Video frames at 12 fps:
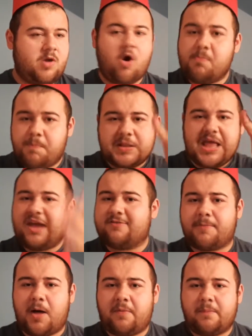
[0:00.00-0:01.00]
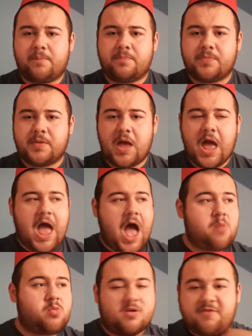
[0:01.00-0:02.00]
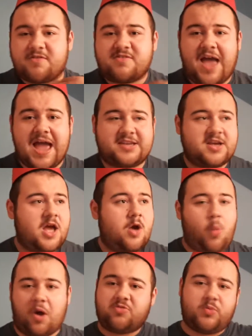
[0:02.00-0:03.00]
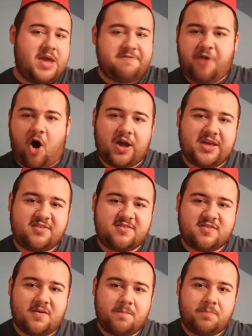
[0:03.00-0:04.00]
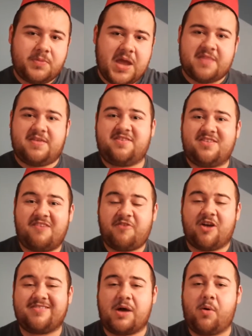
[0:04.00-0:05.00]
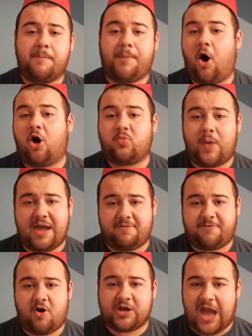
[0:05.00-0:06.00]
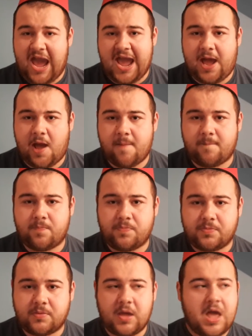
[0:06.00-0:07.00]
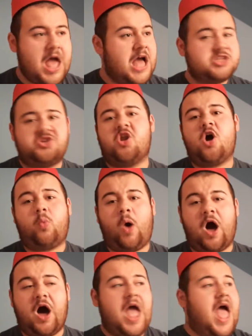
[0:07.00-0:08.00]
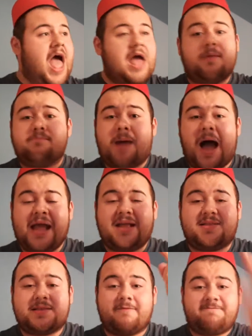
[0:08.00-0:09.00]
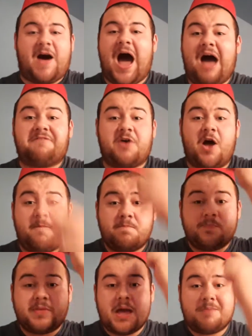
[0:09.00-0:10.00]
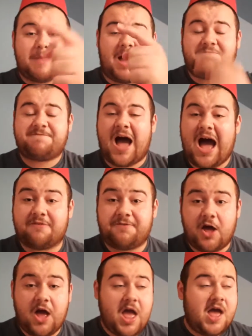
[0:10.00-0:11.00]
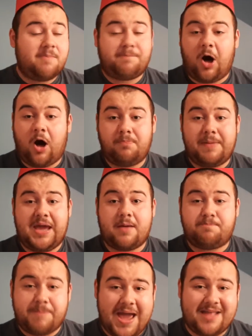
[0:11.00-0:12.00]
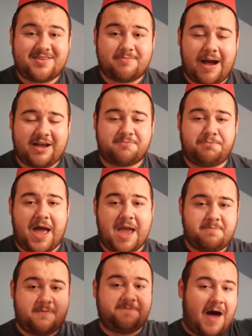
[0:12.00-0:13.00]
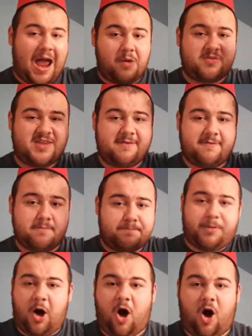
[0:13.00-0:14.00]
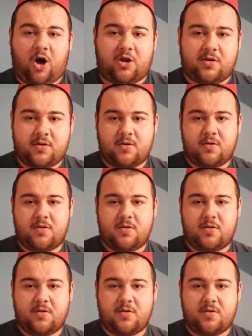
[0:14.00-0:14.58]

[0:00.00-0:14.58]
Unbelievable. And one of them said, what's with your voice? This is the voice I was born with, okay? Do you know what? My Father, my father bought me a Betamax player before I was even born.